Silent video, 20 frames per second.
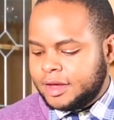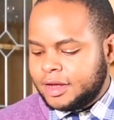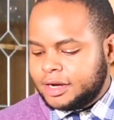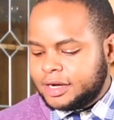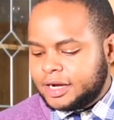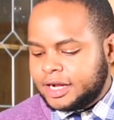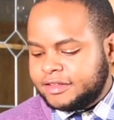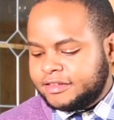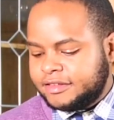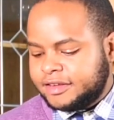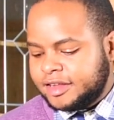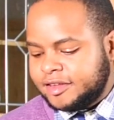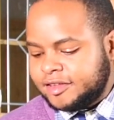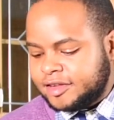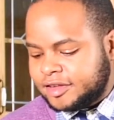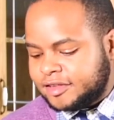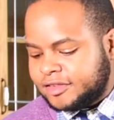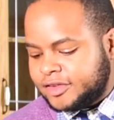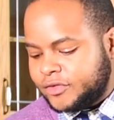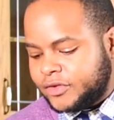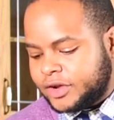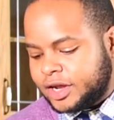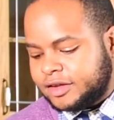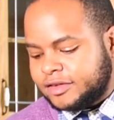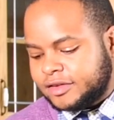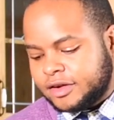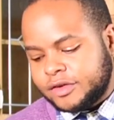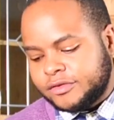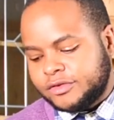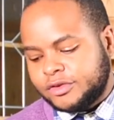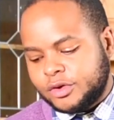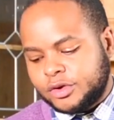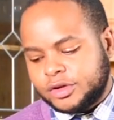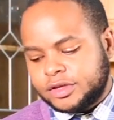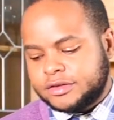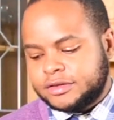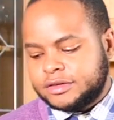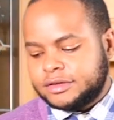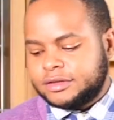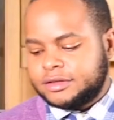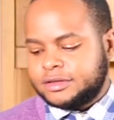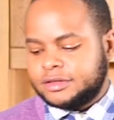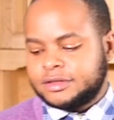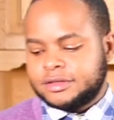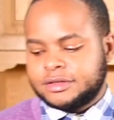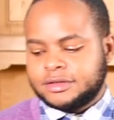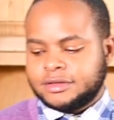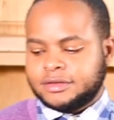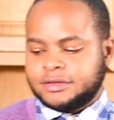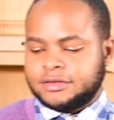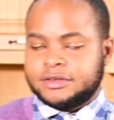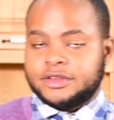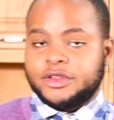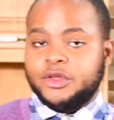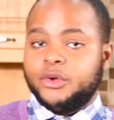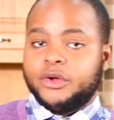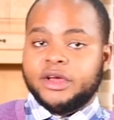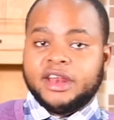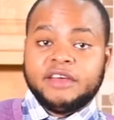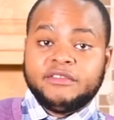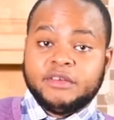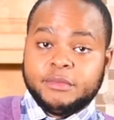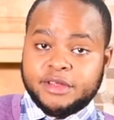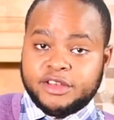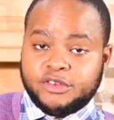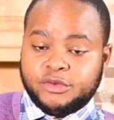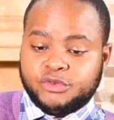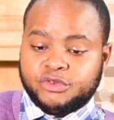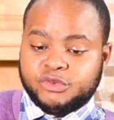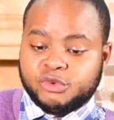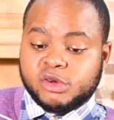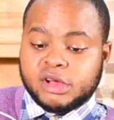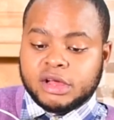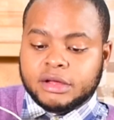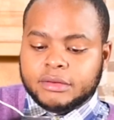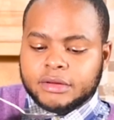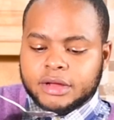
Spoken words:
Let's taste and see if it has enough salt. You can never be too sure.